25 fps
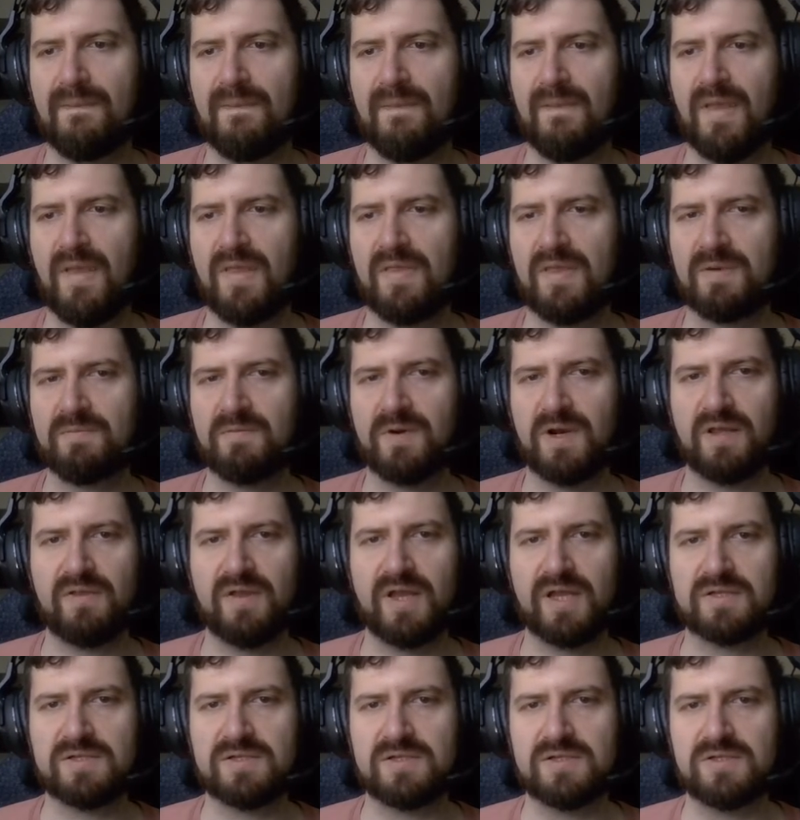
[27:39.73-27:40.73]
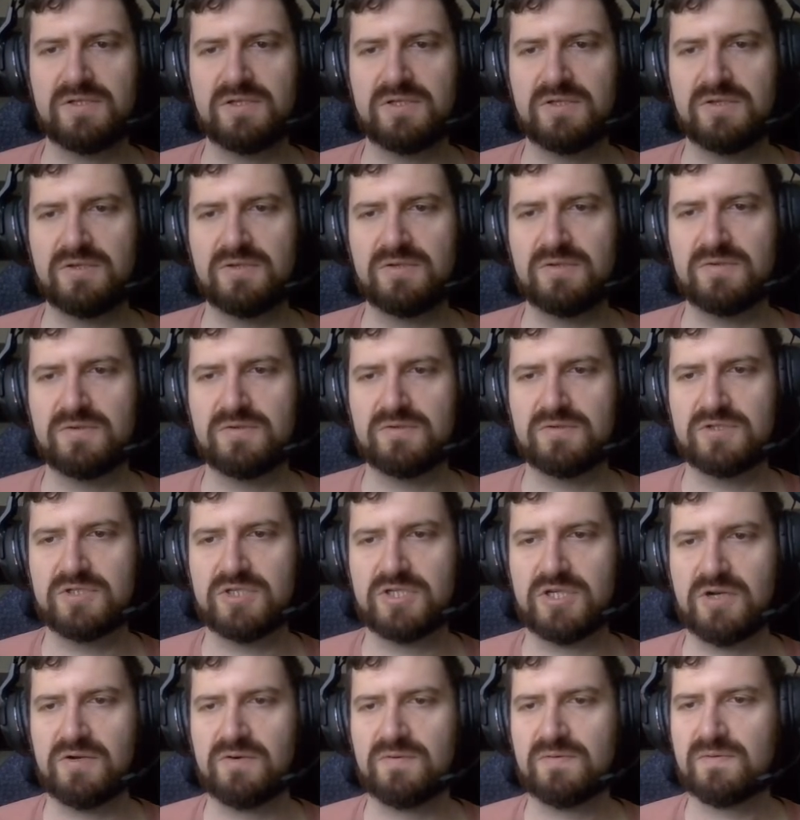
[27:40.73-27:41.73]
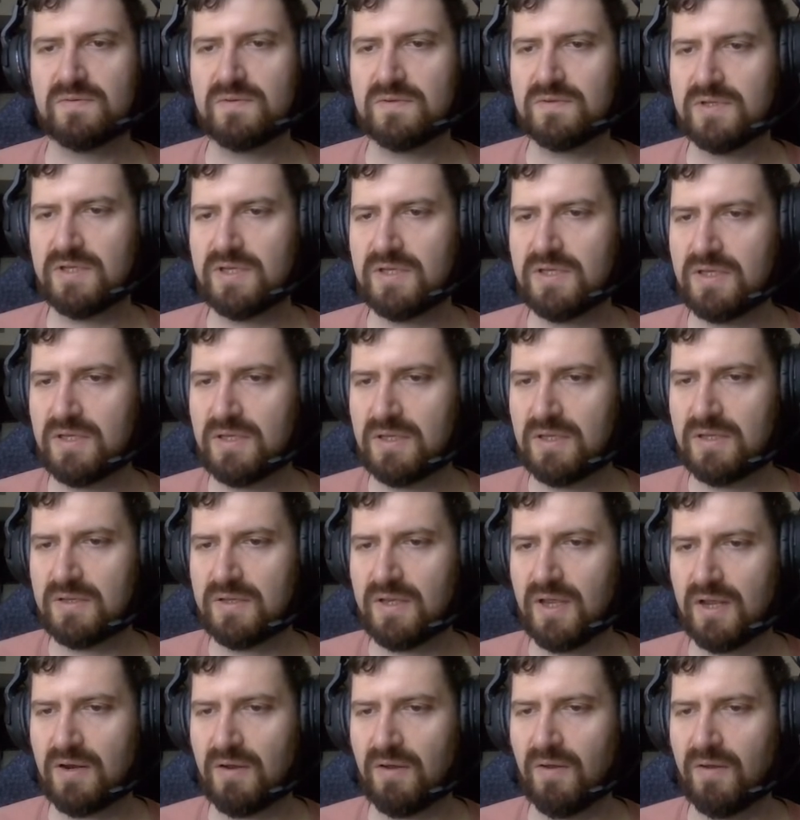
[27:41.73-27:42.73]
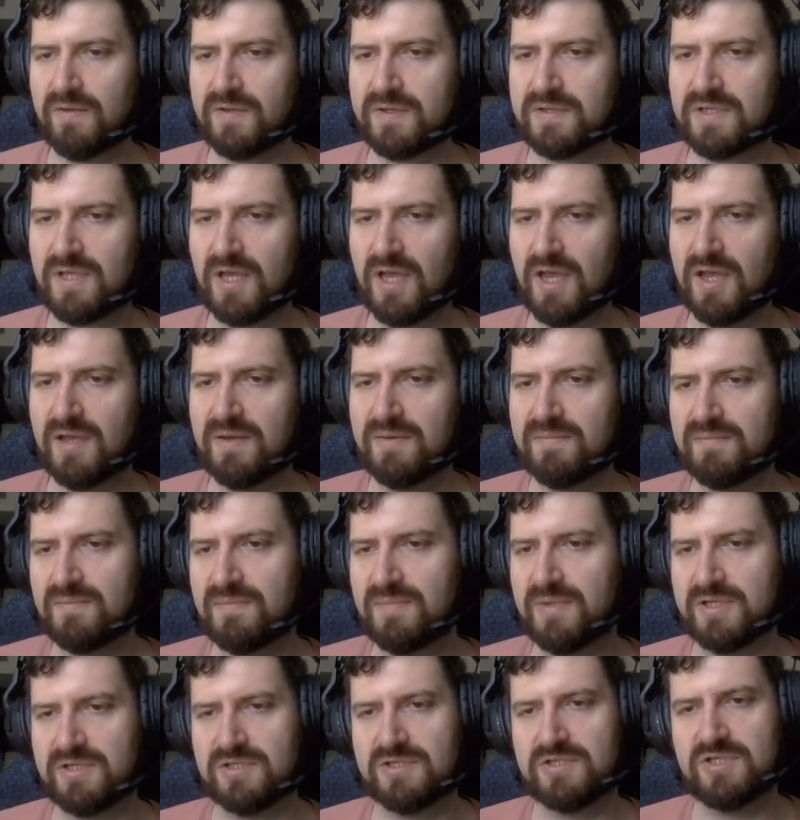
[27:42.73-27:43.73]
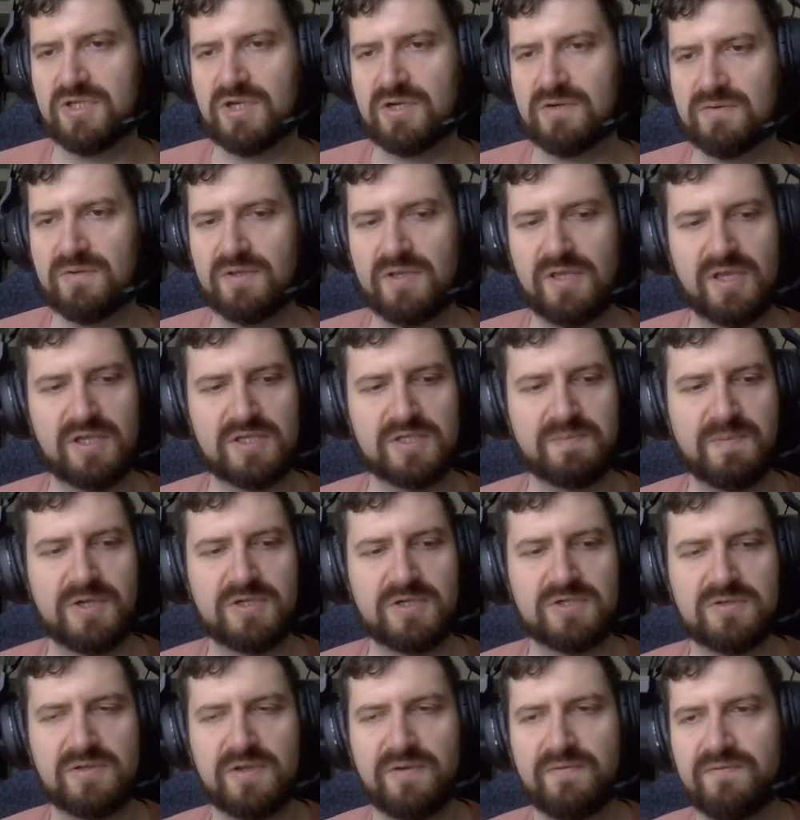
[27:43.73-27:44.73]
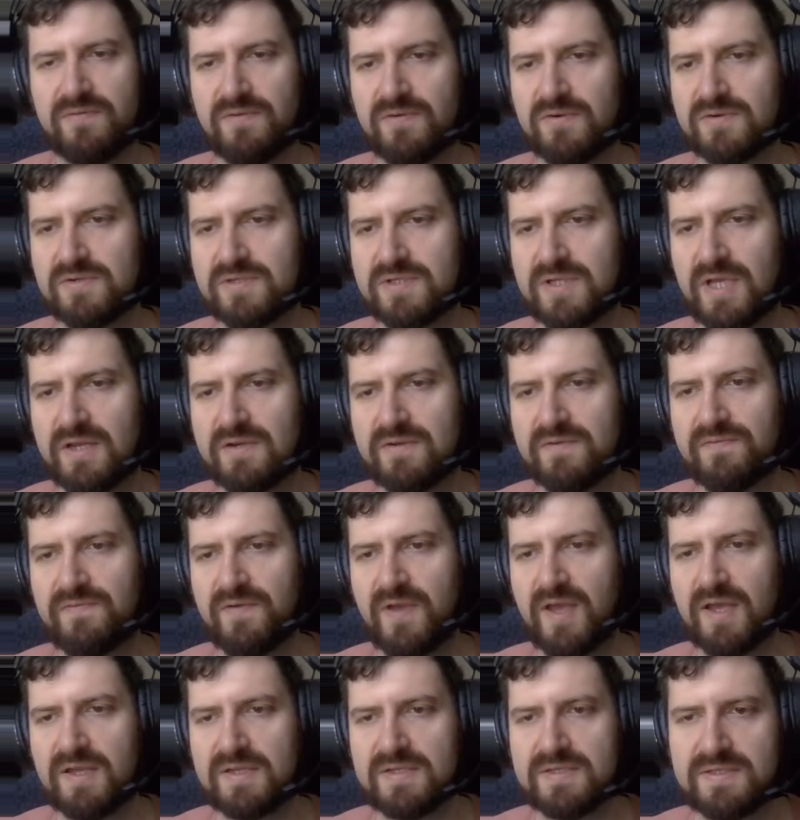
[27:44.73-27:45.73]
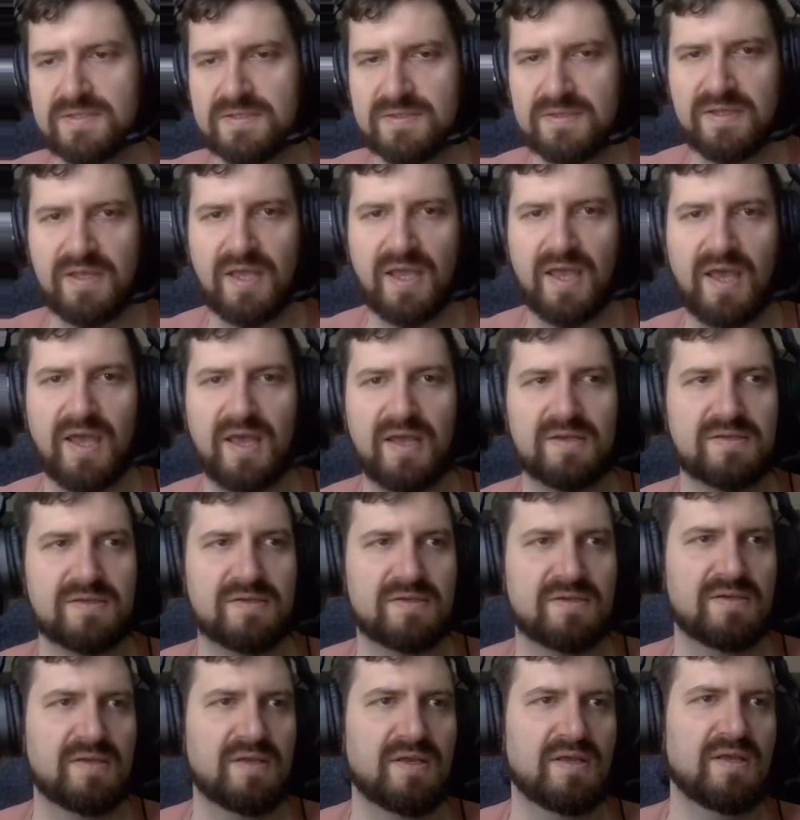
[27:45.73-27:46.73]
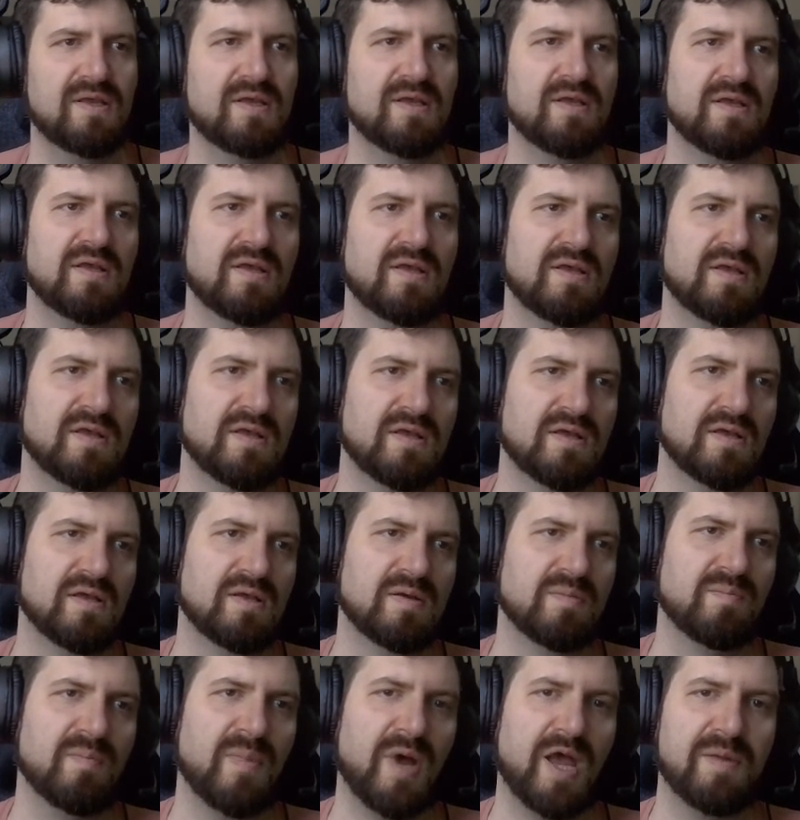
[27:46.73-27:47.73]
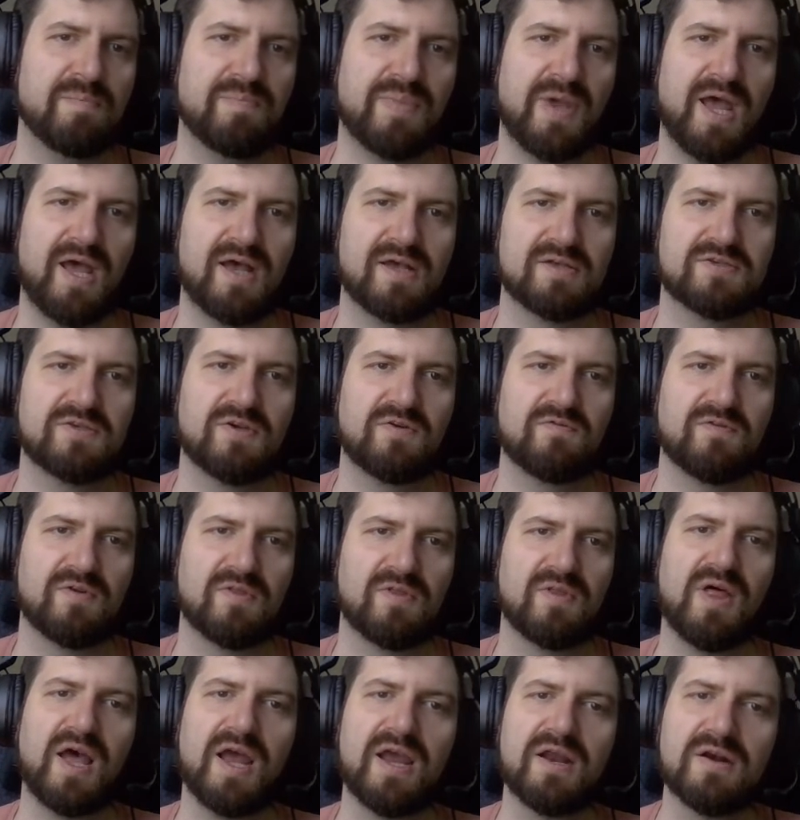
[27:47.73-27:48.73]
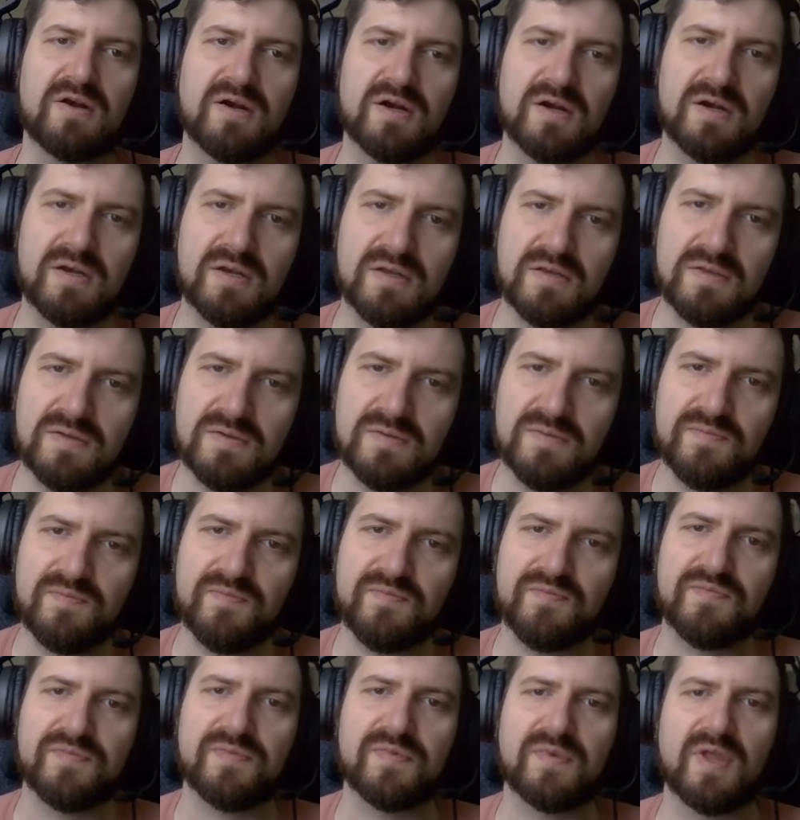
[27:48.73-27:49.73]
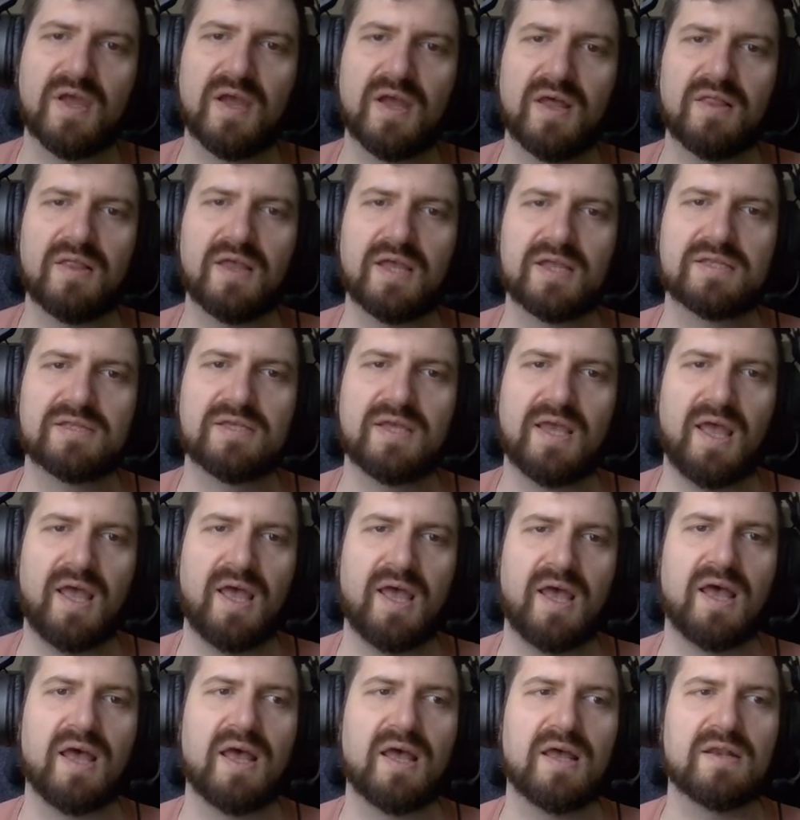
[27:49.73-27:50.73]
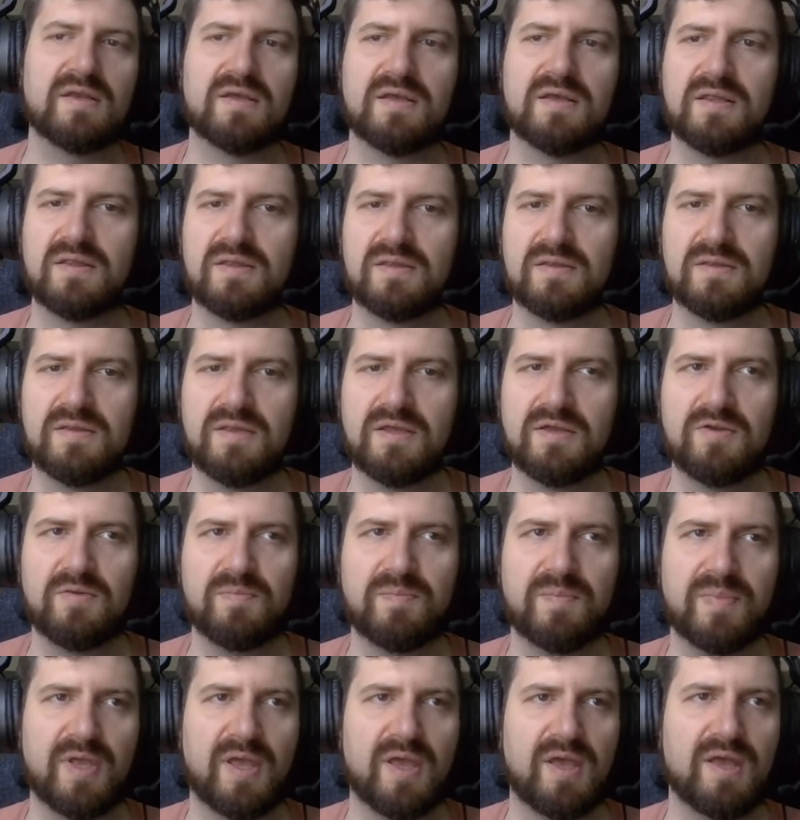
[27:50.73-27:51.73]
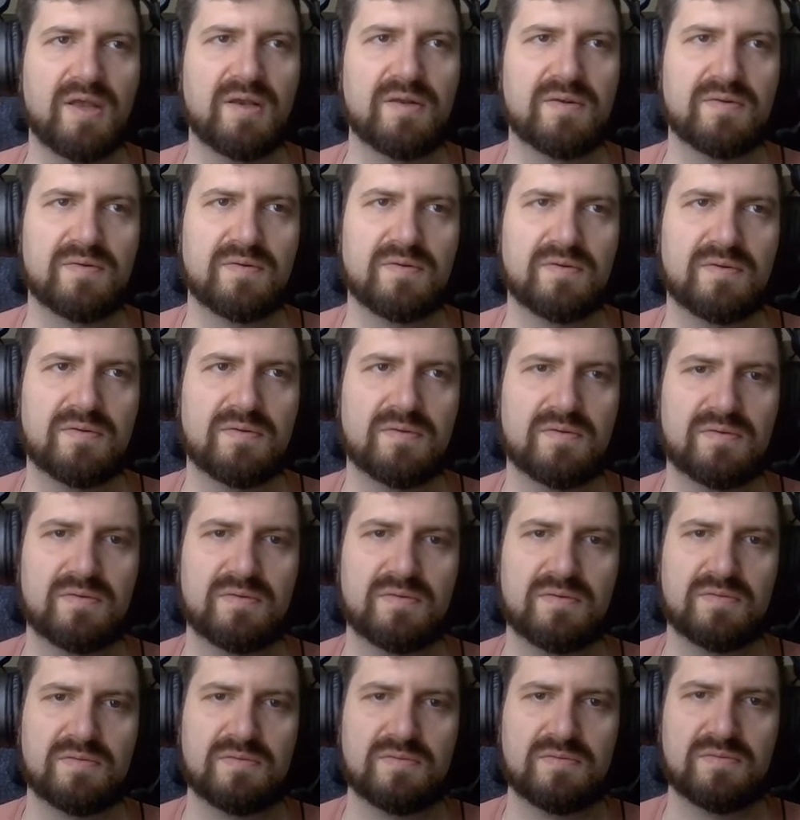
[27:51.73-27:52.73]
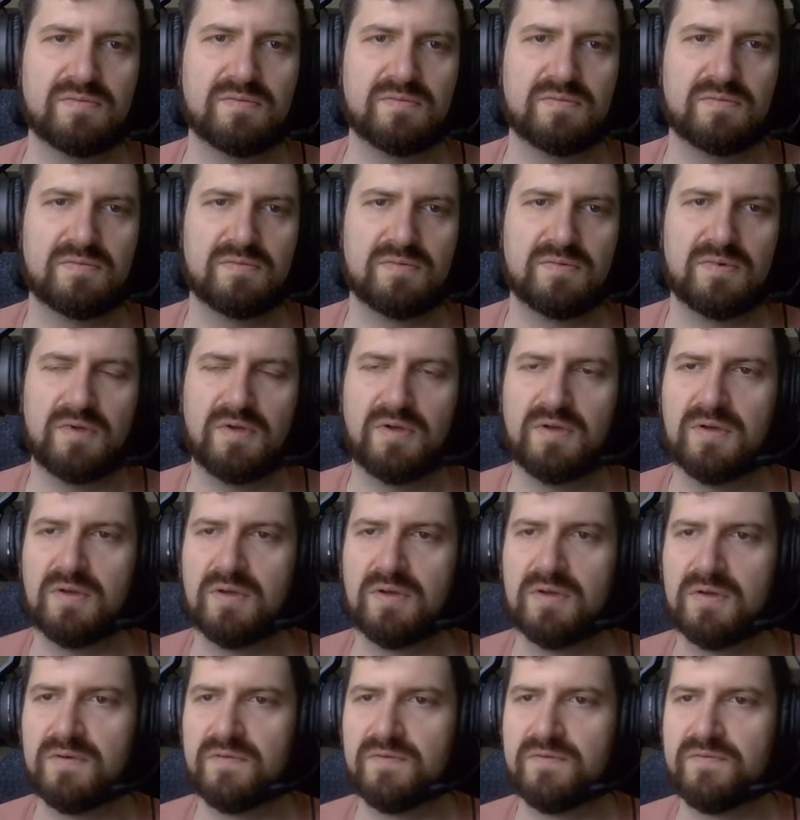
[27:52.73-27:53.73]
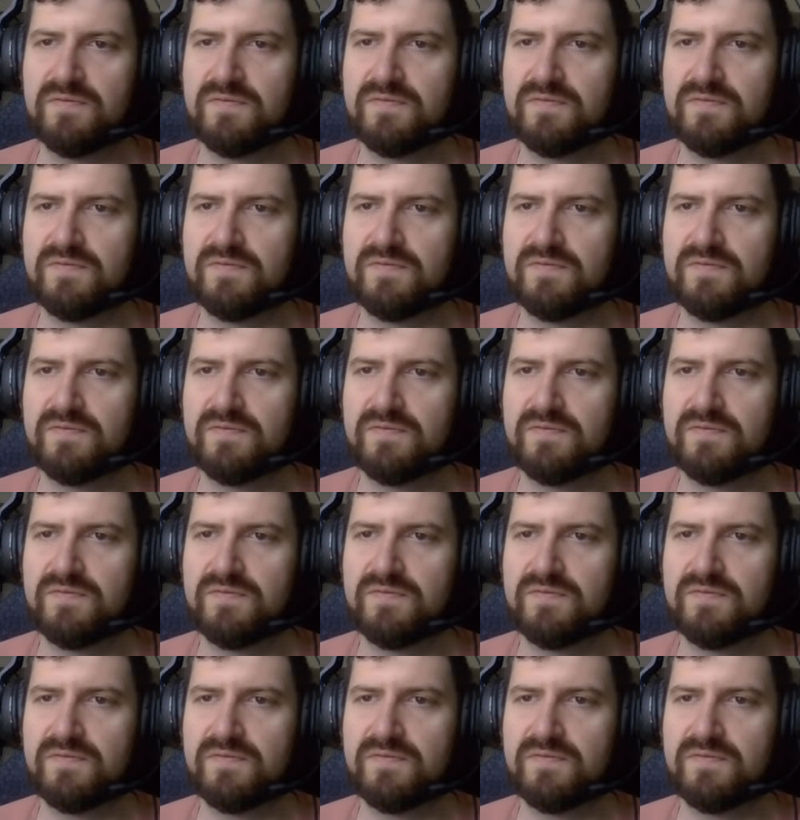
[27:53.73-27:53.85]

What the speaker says: And then what I like to do generally, not all the time, but generally, especially for sound effects that might pass over line art, I like to add a little bit of,